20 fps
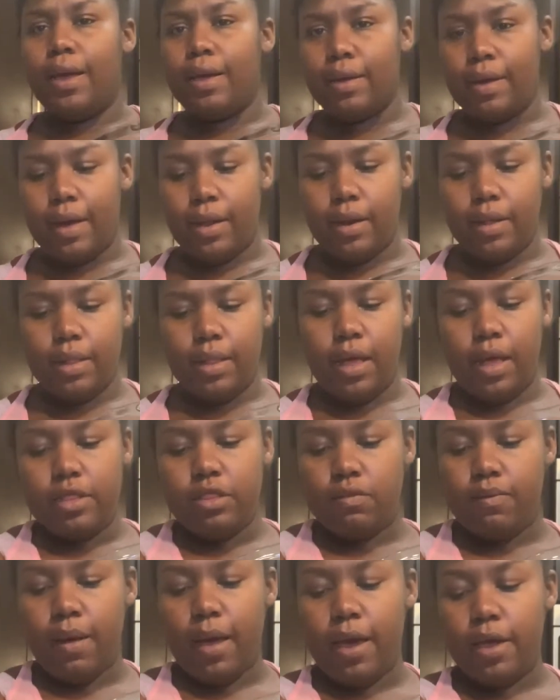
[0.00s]
got a
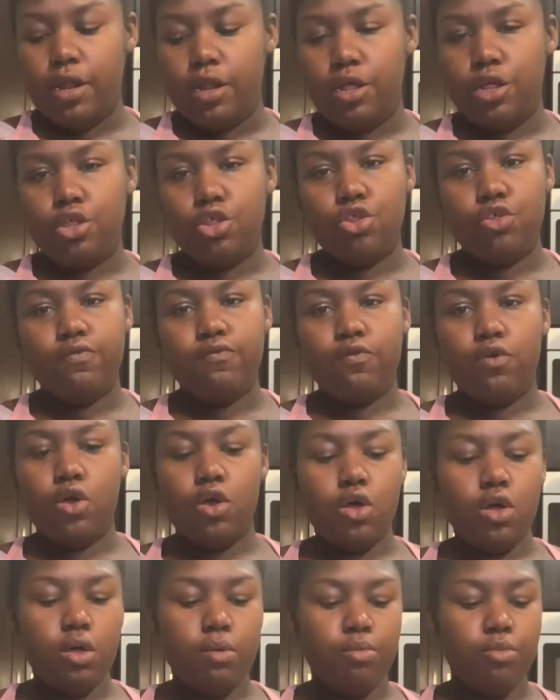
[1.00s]
glass pie dish
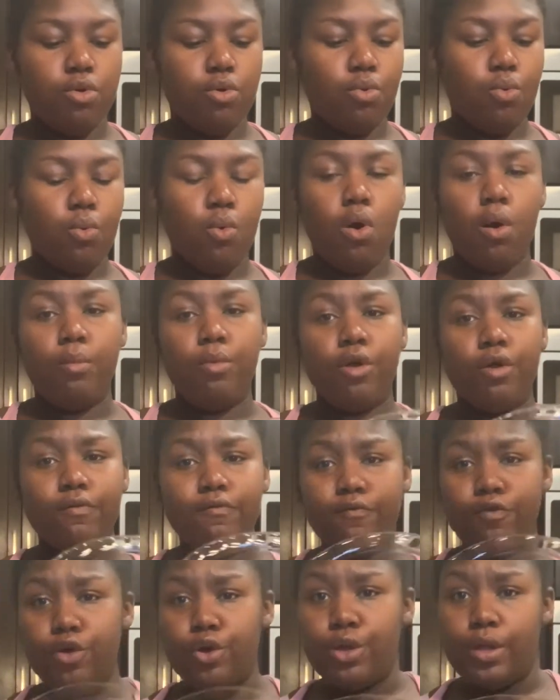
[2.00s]
from Walmart
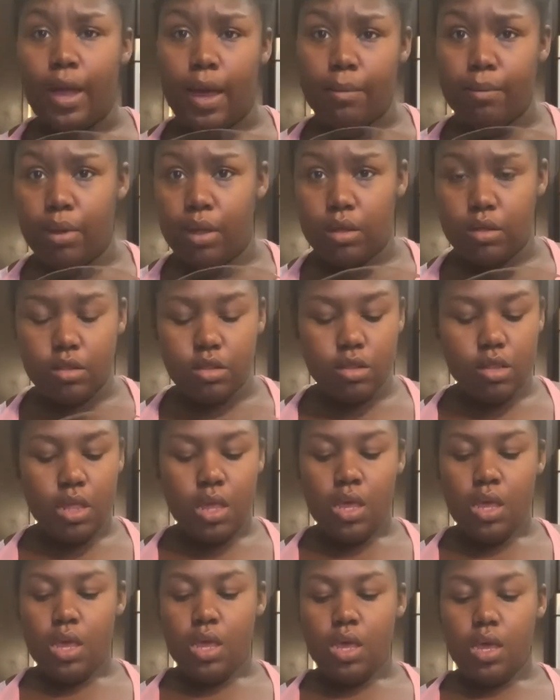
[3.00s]
for $9.
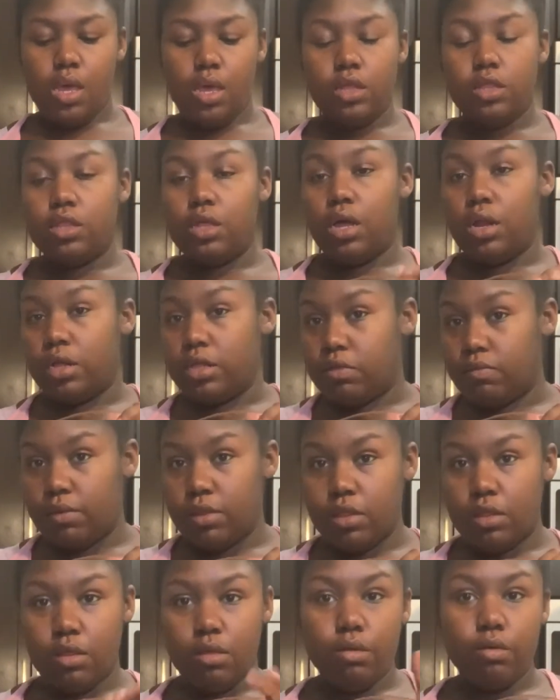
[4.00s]
It's not
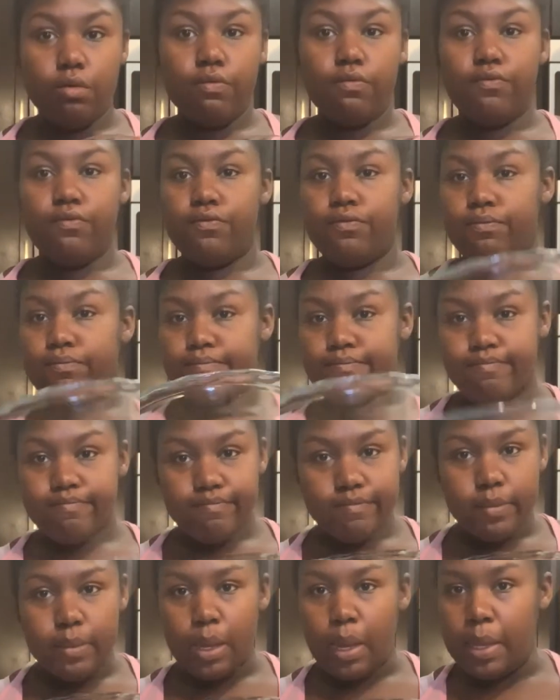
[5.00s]
expensive.
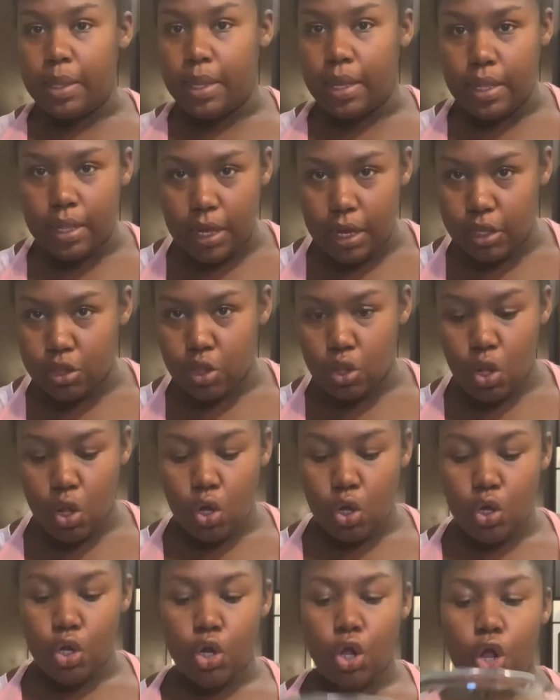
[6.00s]
They last
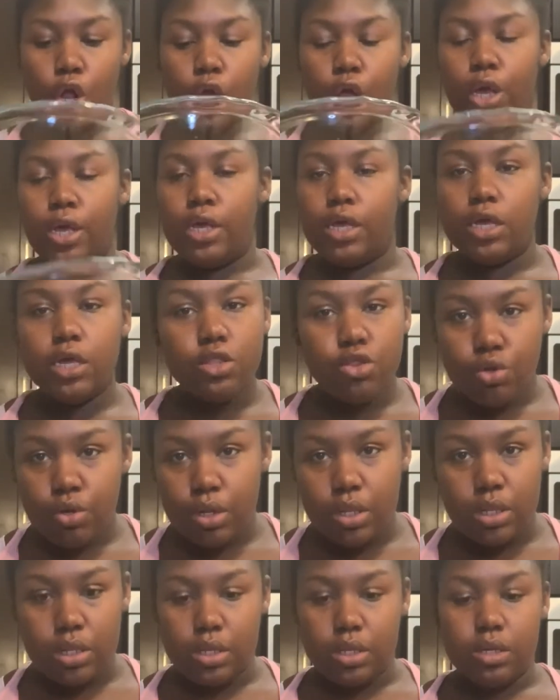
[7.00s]
longer, easier to
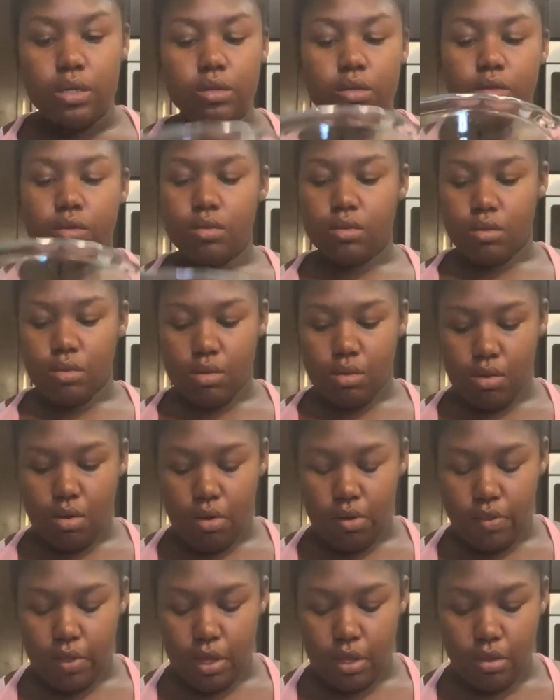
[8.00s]
clean,
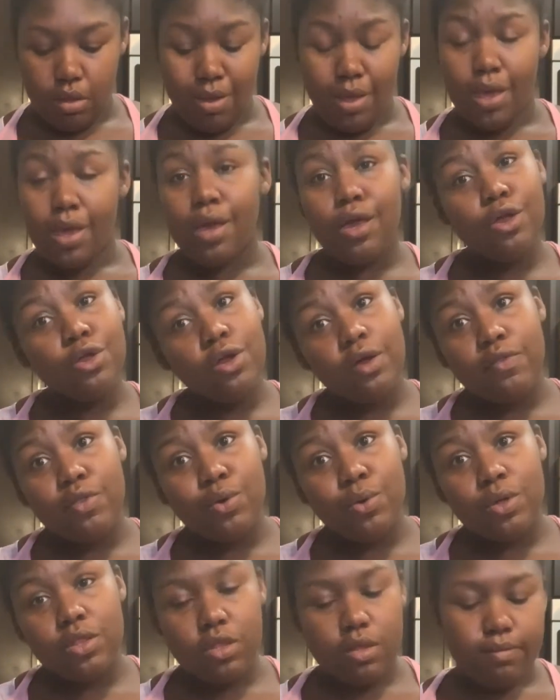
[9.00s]
all that. You don't have to
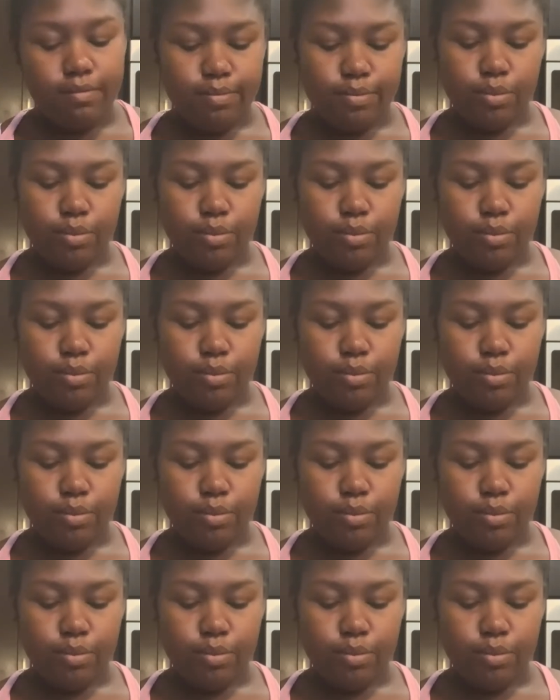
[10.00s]
grease it.